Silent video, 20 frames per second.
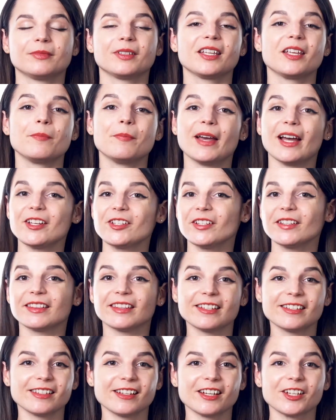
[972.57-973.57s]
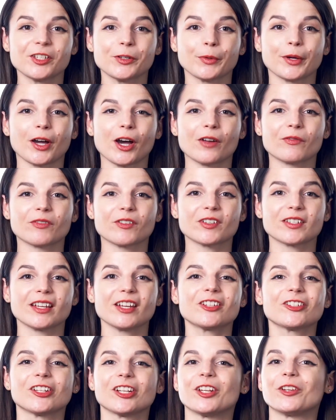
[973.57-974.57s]
Imagine listening to a
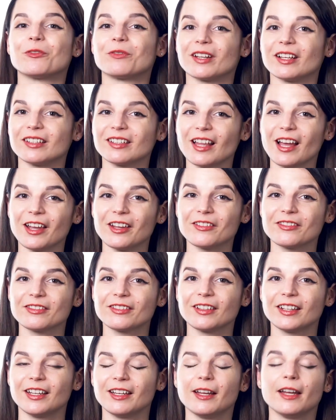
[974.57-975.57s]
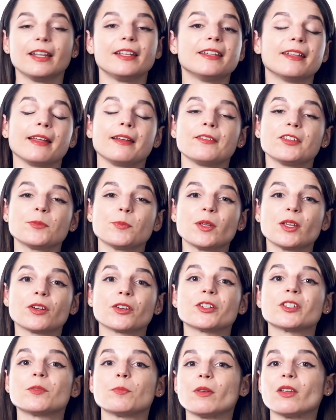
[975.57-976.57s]
conversation in real life. Native
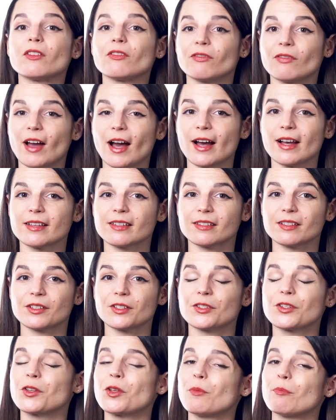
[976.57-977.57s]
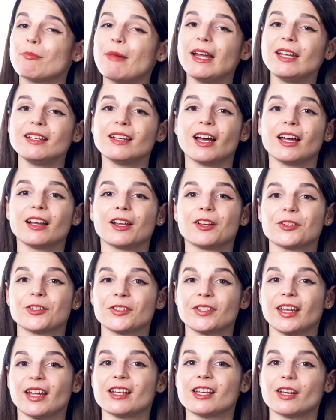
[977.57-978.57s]
speakers speak fast, so you might not
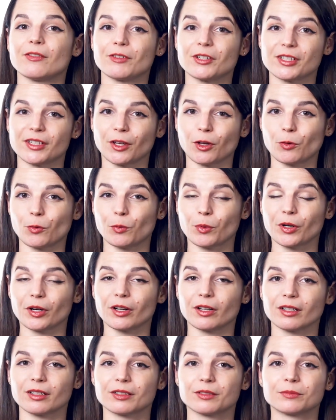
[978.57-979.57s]
understand every single word.